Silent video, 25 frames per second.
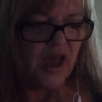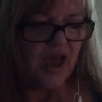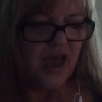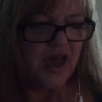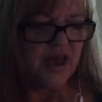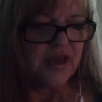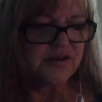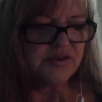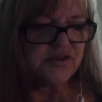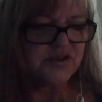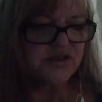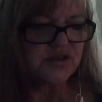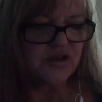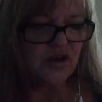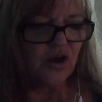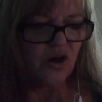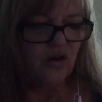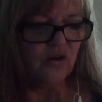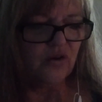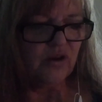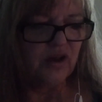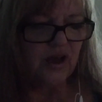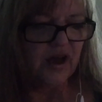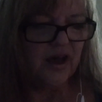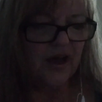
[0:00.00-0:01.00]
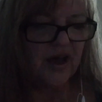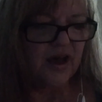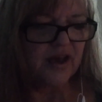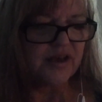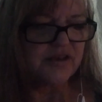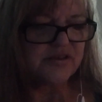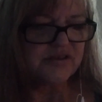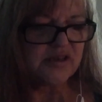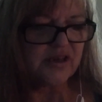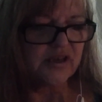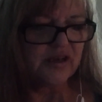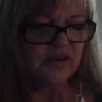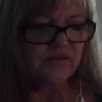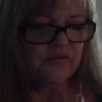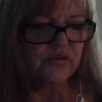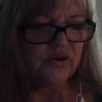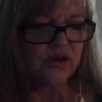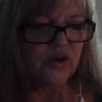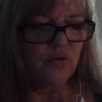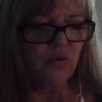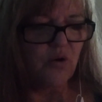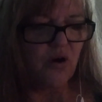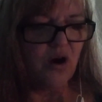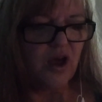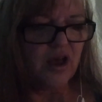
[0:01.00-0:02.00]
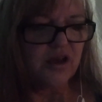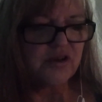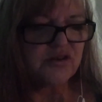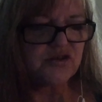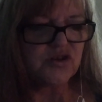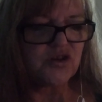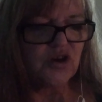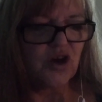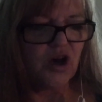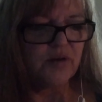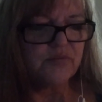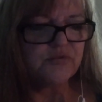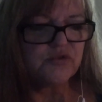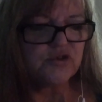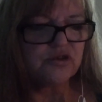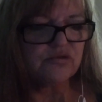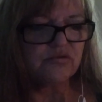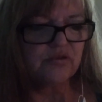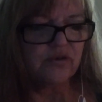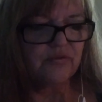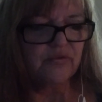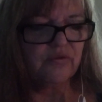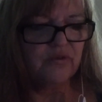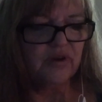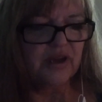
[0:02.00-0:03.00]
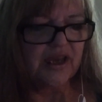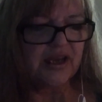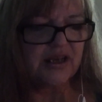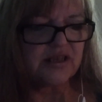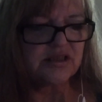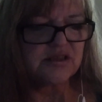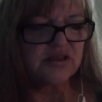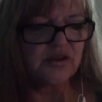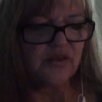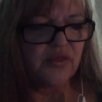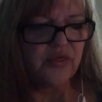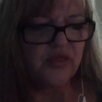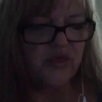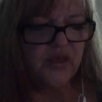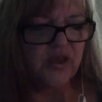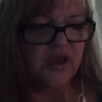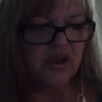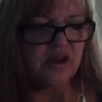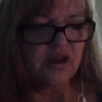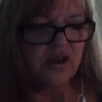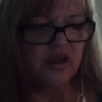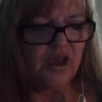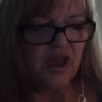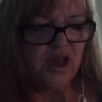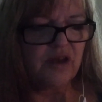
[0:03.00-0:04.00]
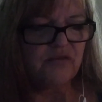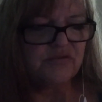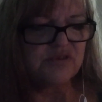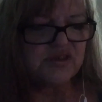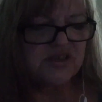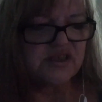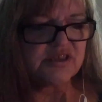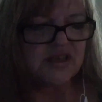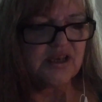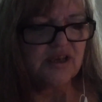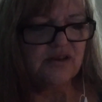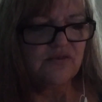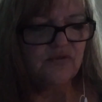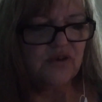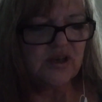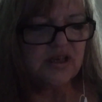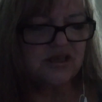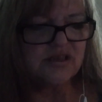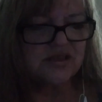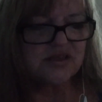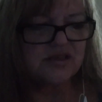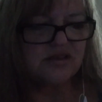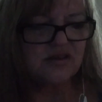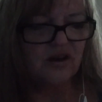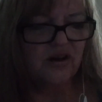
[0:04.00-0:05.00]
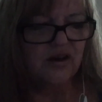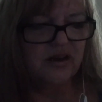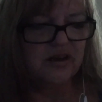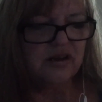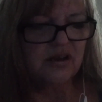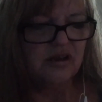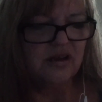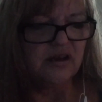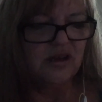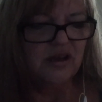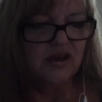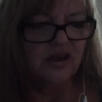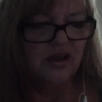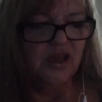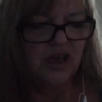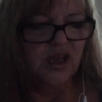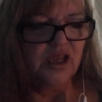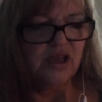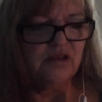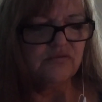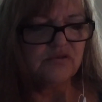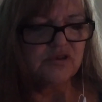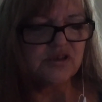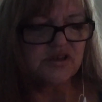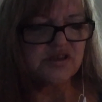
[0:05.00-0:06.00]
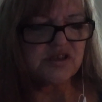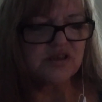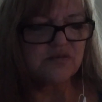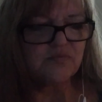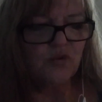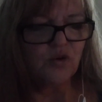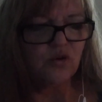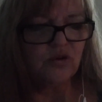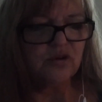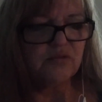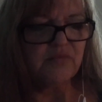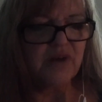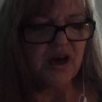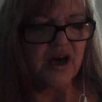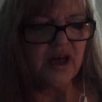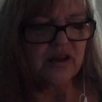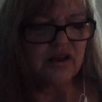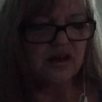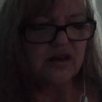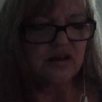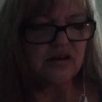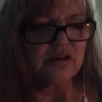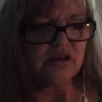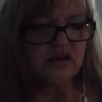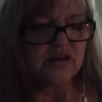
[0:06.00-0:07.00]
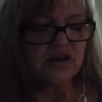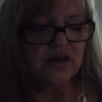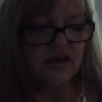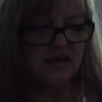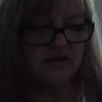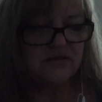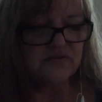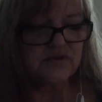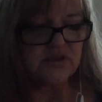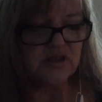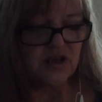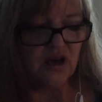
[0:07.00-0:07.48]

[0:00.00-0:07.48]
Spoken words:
and soul are asking for quiet time to reflect, think, and receive insight. Even a small amount of